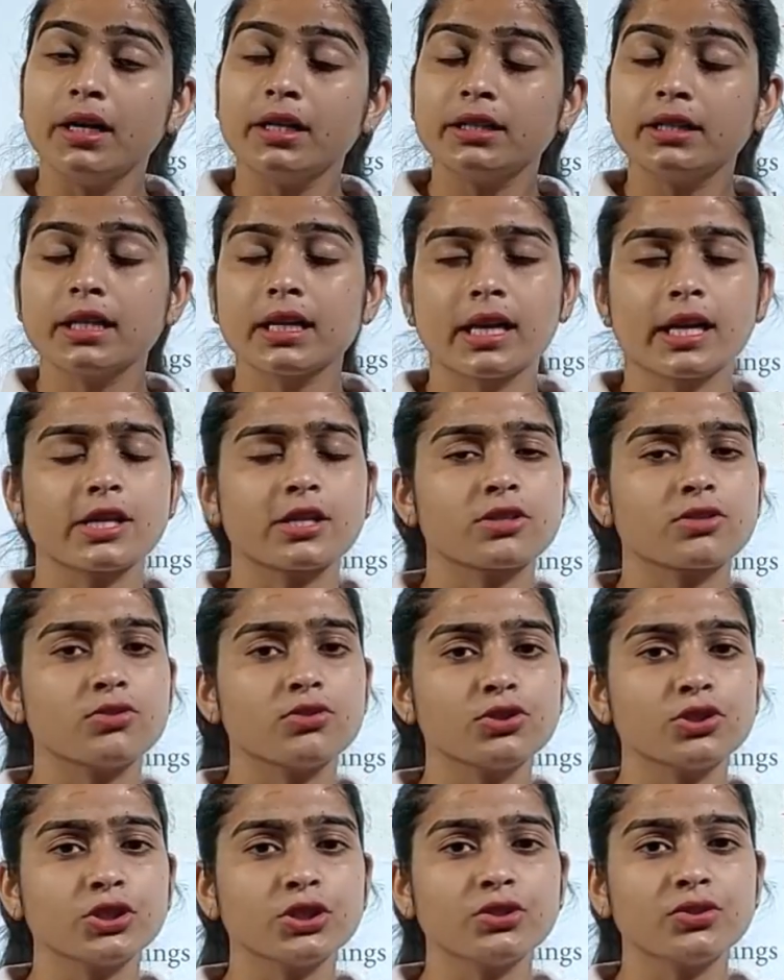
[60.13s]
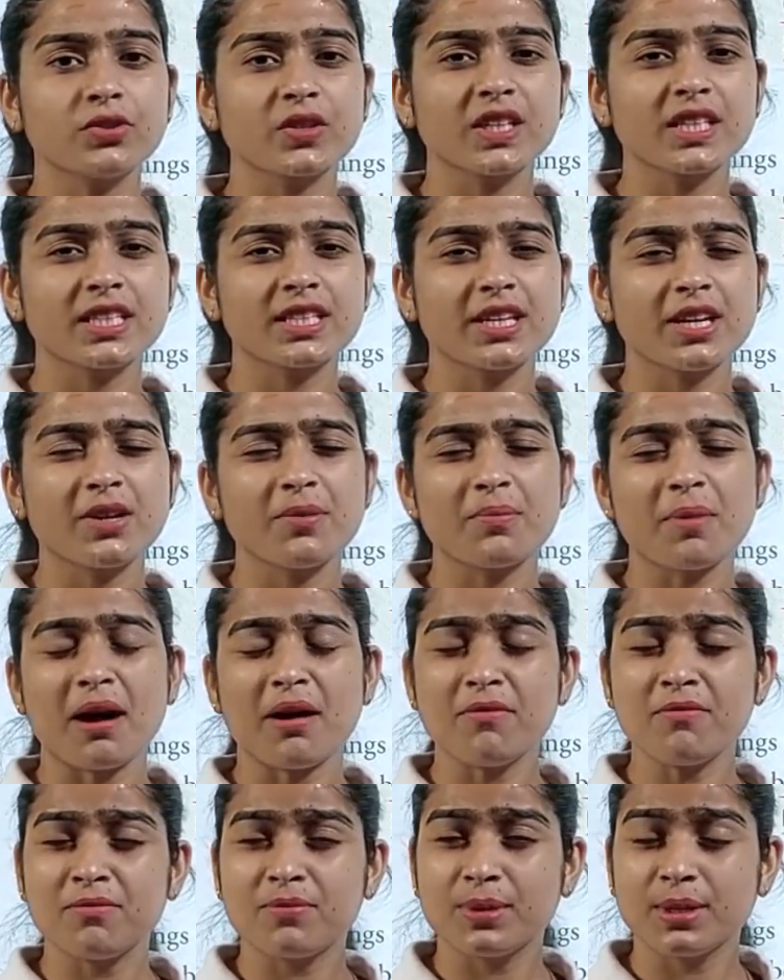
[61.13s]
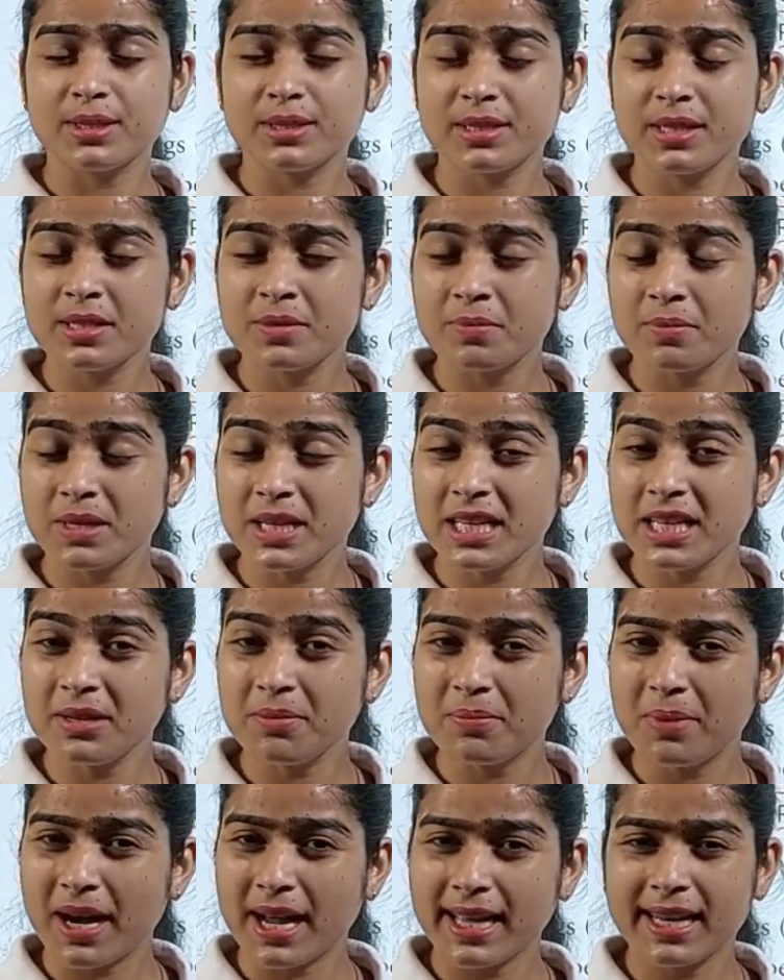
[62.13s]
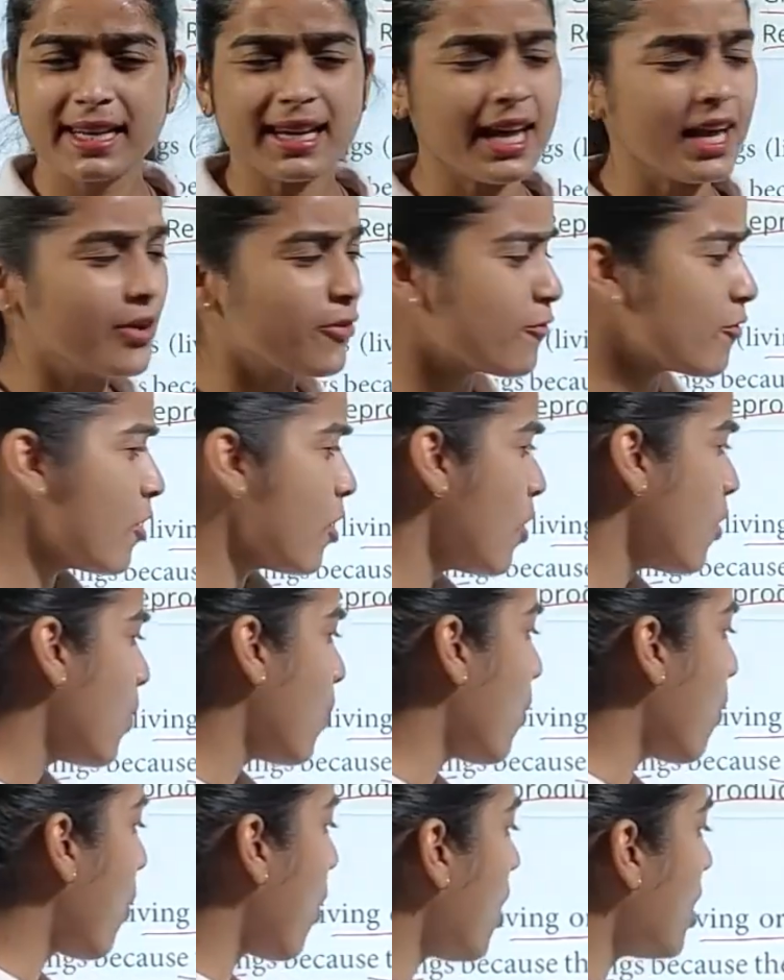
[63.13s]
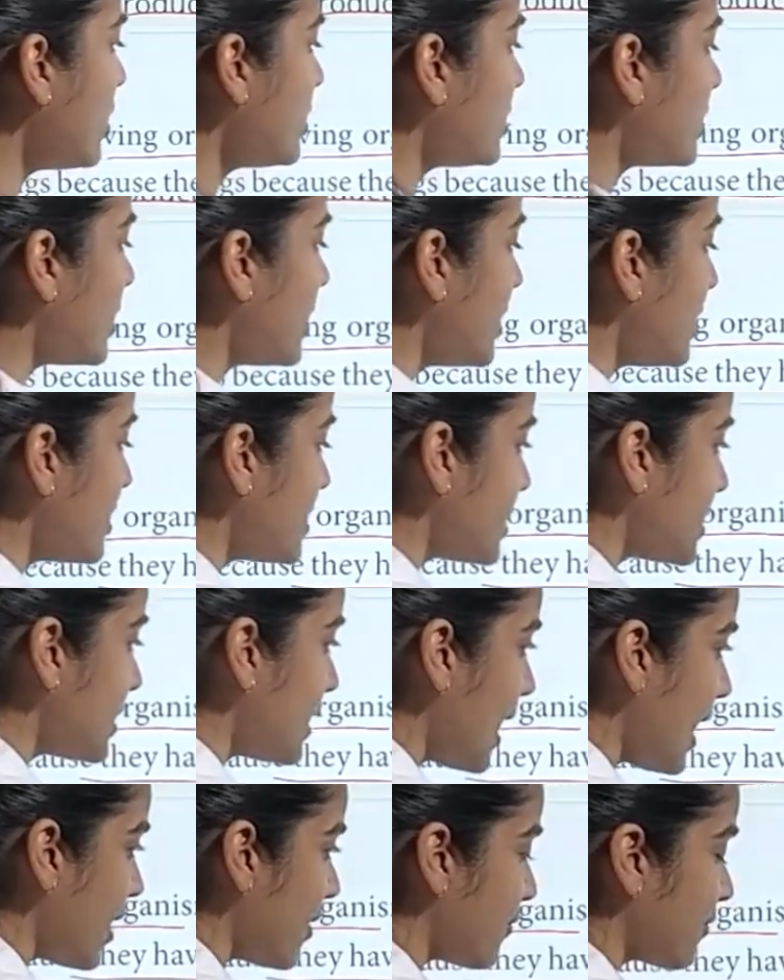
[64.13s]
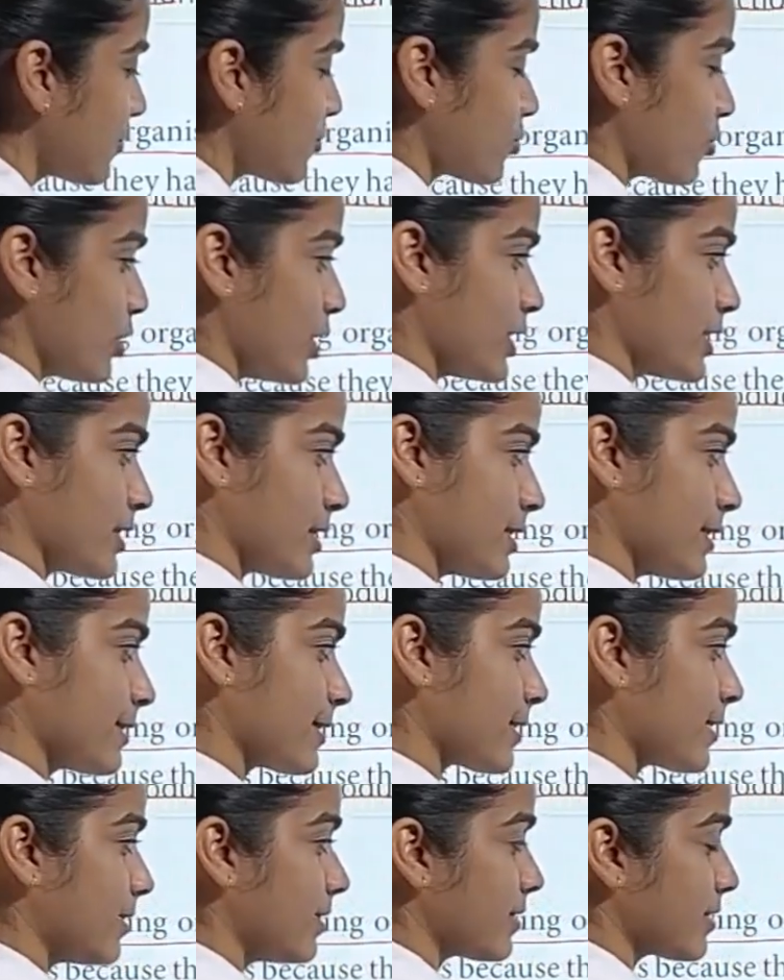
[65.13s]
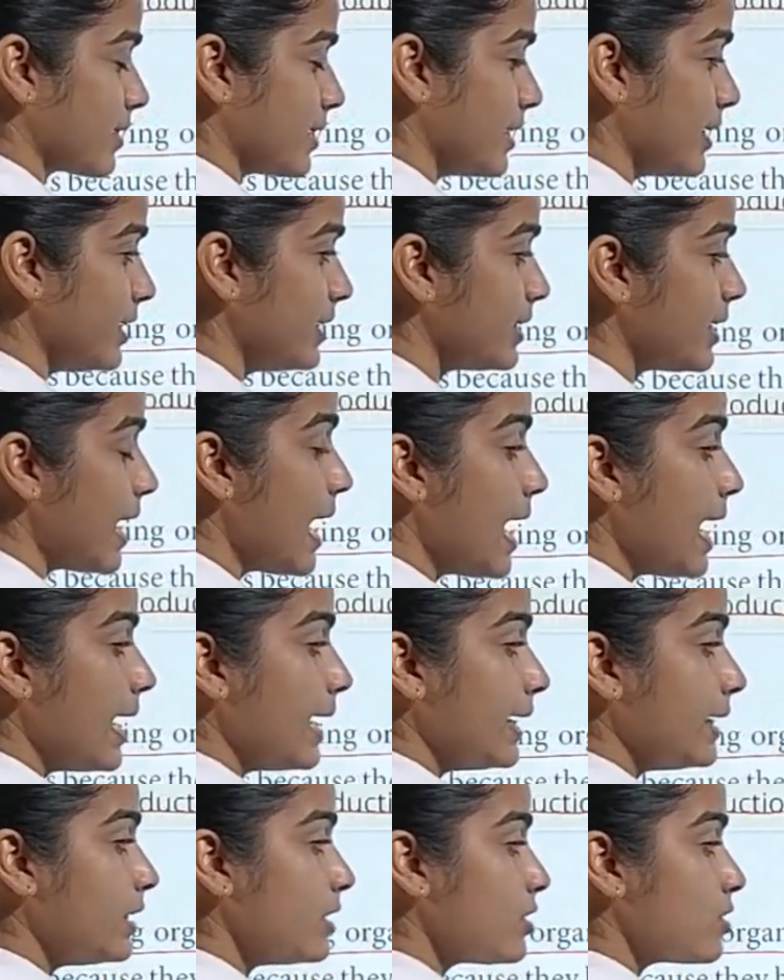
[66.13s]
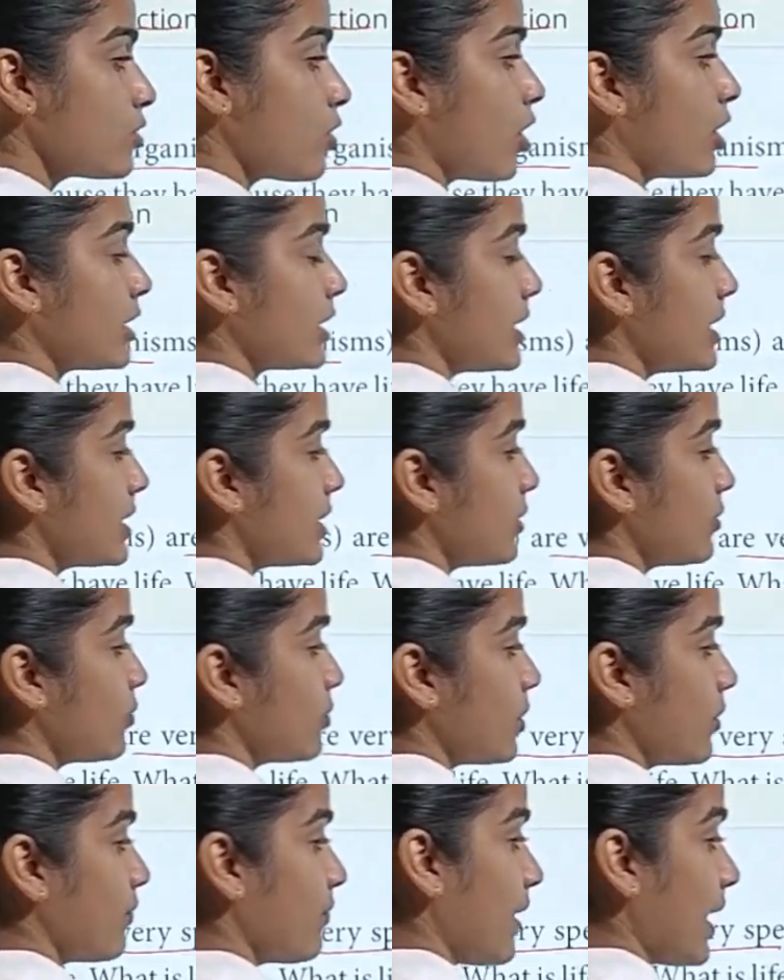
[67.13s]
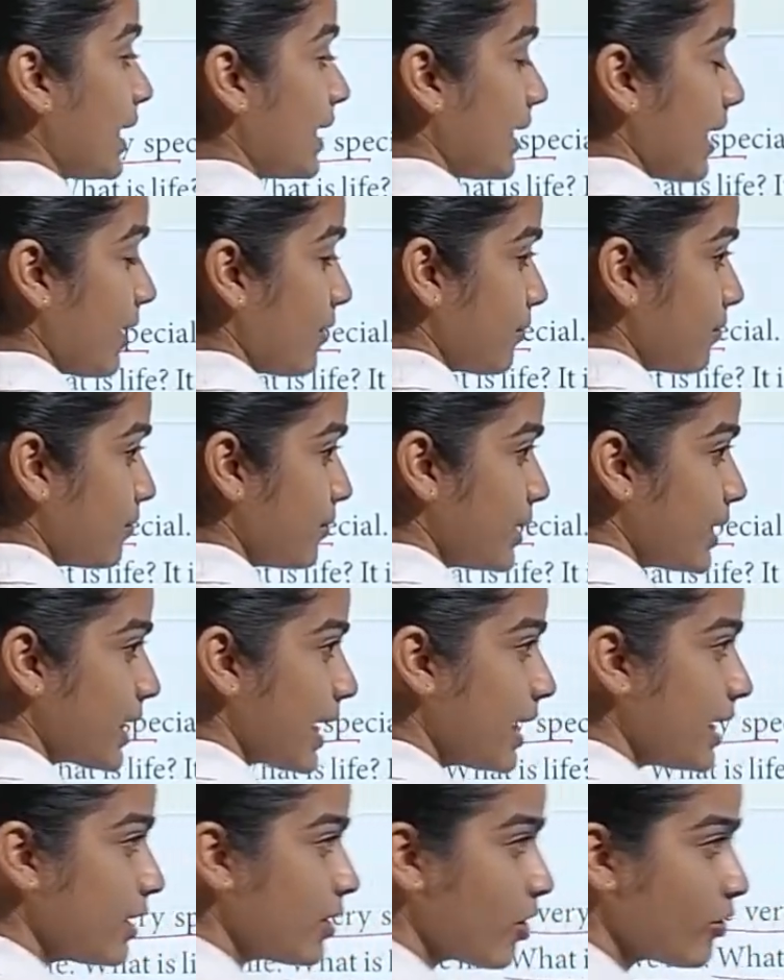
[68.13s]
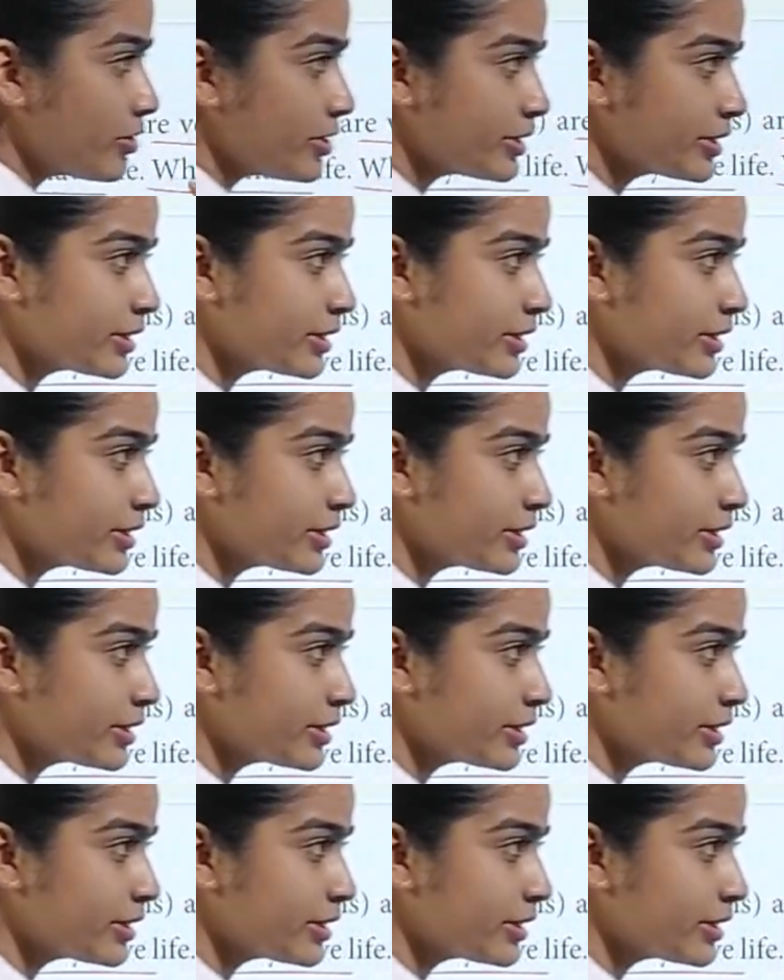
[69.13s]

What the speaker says: the next question raised here, ma'am, what does mean by life? What is life? So let's discuss it. It is not easy to define life. We cannot